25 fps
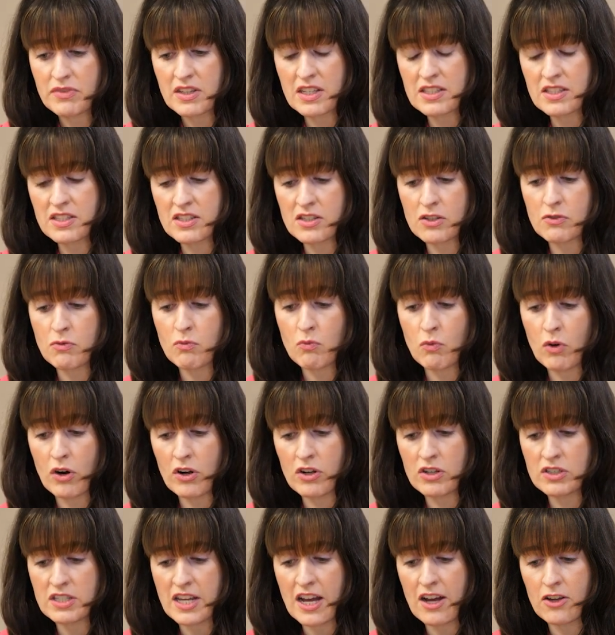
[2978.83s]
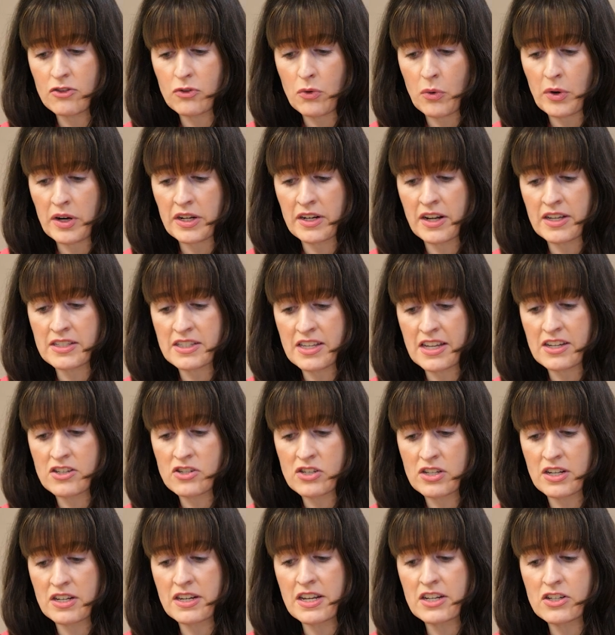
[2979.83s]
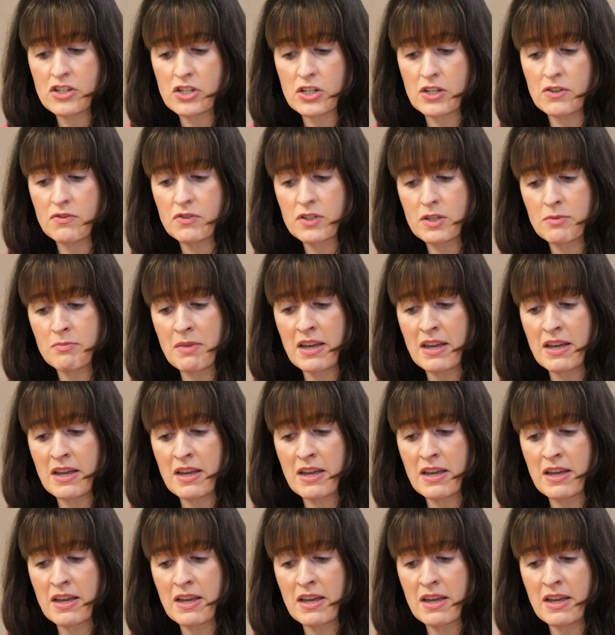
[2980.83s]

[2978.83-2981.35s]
This is a World Health Organization initiative